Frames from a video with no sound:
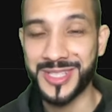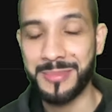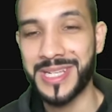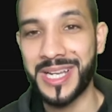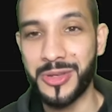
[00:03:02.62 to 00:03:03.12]
I'm
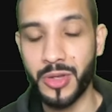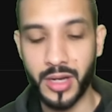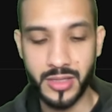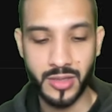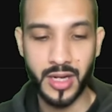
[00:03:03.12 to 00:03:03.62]
telling you
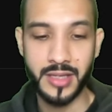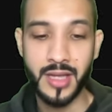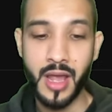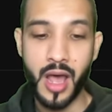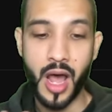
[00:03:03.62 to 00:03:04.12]
guys. So guys,
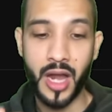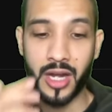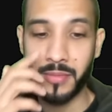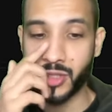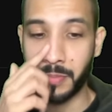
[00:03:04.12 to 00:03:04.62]
I'm going
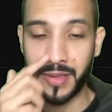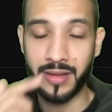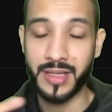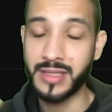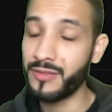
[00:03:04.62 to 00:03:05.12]
to be jumping on
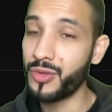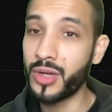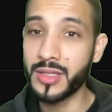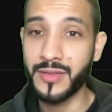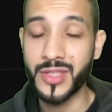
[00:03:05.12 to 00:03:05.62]
this. If you
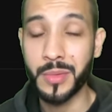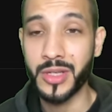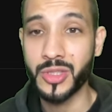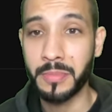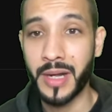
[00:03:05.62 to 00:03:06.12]
guys obviously want
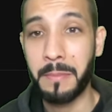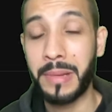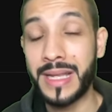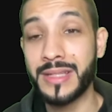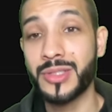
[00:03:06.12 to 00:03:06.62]
to jump on it,
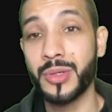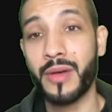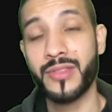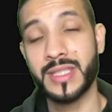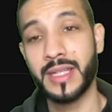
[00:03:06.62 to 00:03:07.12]
please do
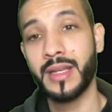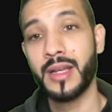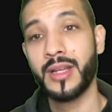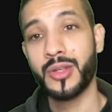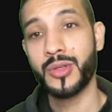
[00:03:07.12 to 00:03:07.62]
obviously
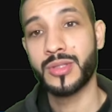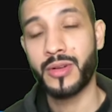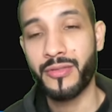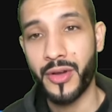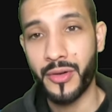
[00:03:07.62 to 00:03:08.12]
use a
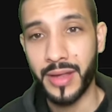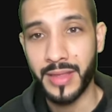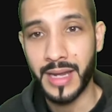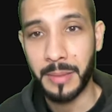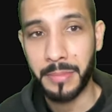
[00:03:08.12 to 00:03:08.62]
referral in the
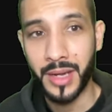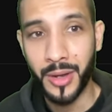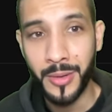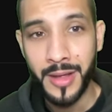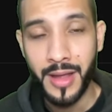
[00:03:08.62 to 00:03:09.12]
link
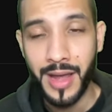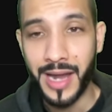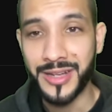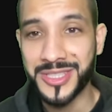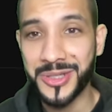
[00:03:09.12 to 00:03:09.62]
below.
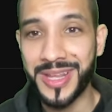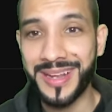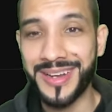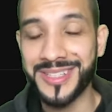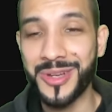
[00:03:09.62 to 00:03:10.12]
And until then
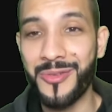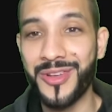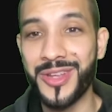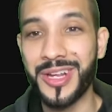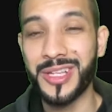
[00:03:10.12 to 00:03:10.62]
guys, hopefully
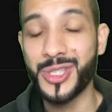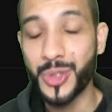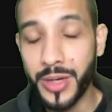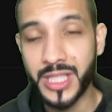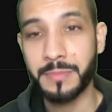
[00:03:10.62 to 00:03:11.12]
you can
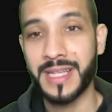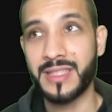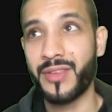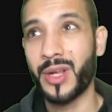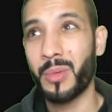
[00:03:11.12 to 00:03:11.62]
enjoy this
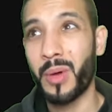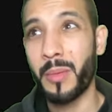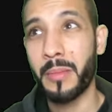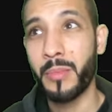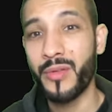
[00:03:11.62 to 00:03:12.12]
passive income while
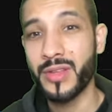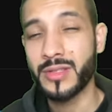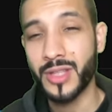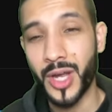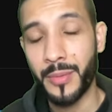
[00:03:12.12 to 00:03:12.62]
we're moving
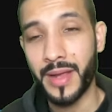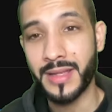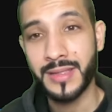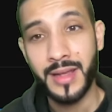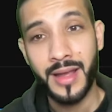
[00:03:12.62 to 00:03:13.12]

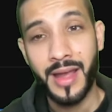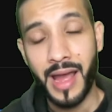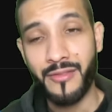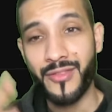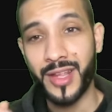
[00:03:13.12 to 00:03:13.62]
sideways.
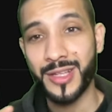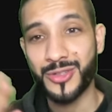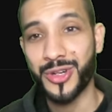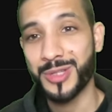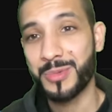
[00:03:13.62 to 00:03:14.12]
And fingers
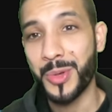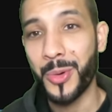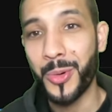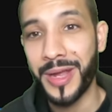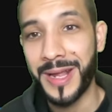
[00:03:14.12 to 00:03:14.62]
crossed we
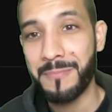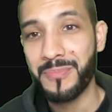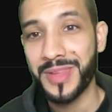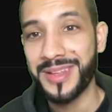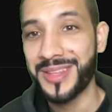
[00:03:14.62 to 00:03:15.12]
all hit
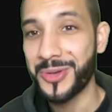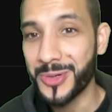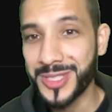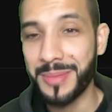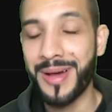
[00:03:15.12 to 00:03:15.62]
the
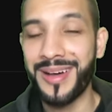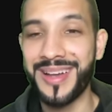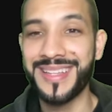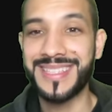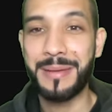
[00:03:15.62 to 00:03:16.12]
all-time
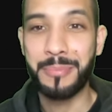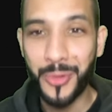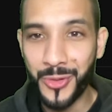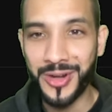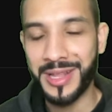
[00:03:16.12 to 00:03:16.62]
highs, that
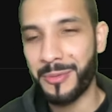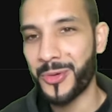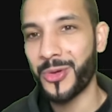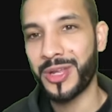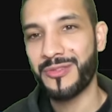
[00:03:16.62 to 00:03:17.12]
bull run that we're
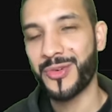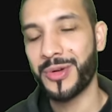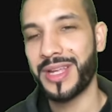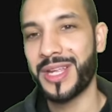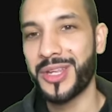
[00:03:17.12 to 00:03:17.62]
all looking for
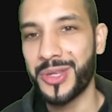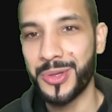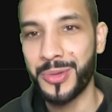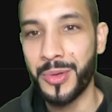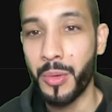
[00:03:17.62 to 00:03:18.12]
in
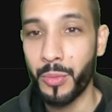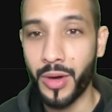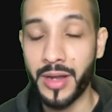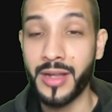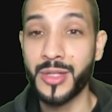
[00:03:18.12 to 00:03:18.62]

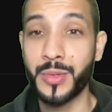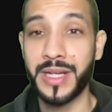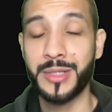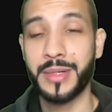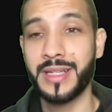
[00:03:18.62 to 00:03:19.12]
Q1
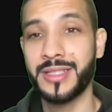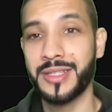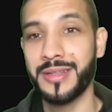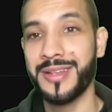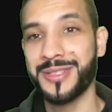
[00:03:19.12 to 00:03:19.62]

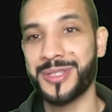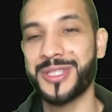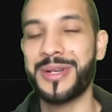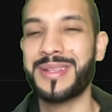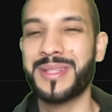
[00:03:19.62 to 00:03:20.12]
2022. So
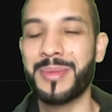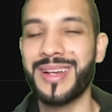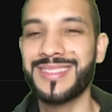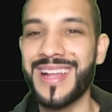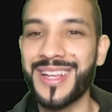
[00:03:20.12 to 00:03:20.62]
until next time
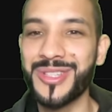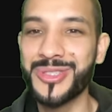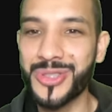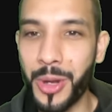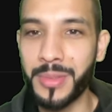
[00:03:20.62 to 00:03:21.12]
guys, thank you
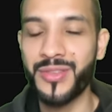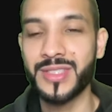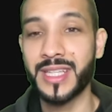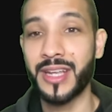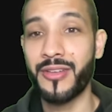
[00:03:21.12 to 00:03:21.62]
so much for
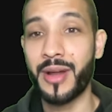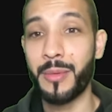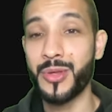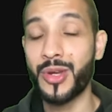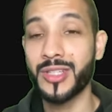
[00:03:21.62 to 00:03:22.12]
sticking around
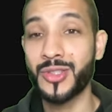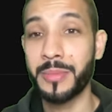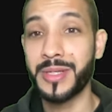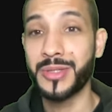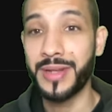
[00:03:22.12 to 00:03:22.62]
when you guys could have
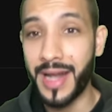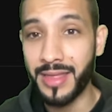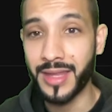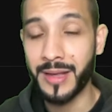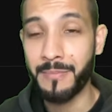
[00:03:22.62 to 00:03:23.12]
been doing
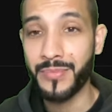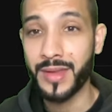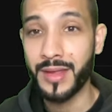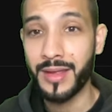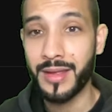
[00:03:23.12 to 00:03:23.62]
anything,
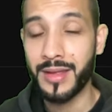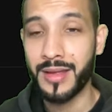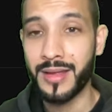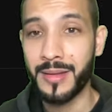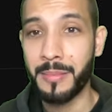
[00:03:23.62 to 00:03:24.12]

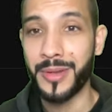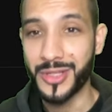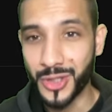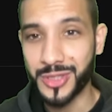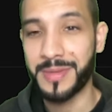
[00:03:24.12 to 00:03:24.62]
but you
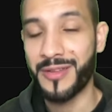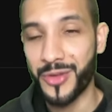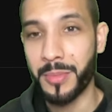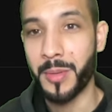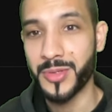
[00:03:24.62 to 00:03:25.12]
chose to spend a few
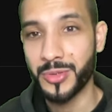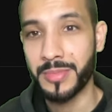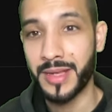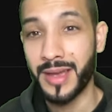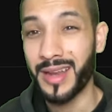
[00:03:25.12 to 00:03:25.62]
moments with
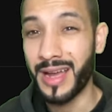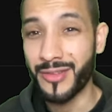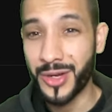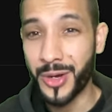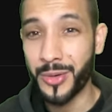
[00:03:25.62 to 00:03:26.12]
me. And I have a
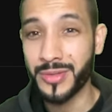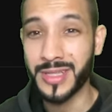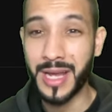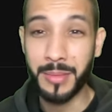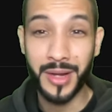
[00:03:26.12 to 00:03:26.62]
cold, so
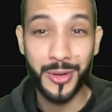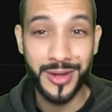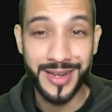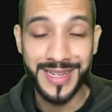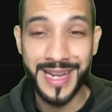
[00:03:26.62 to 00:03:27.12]
now I'm going to go
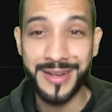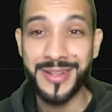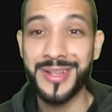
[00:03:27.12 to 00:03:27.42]
lie down.